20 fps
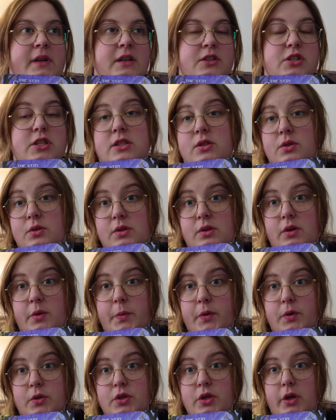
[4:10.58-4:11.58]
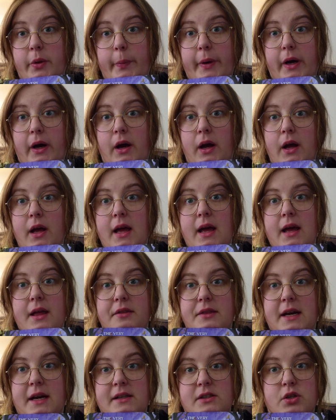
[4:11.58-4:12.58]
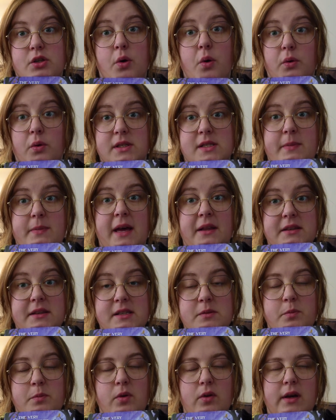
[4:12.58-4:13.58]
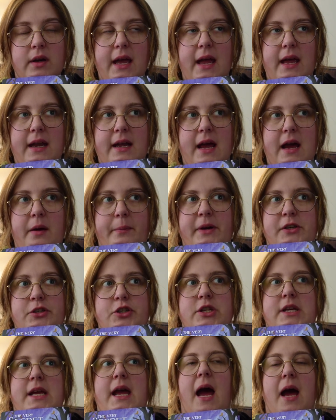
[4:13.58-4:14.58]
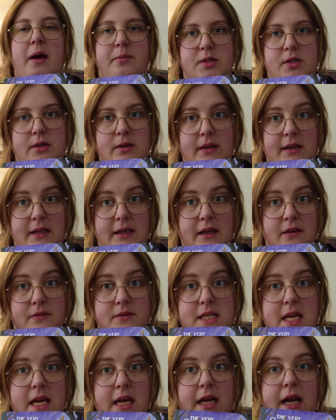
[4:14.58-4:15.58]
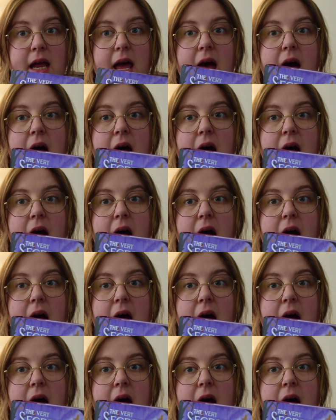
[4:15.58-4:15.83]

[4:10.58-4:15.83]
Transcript: she's also a booktuber, that talks about this book and how much she absolutely loves it.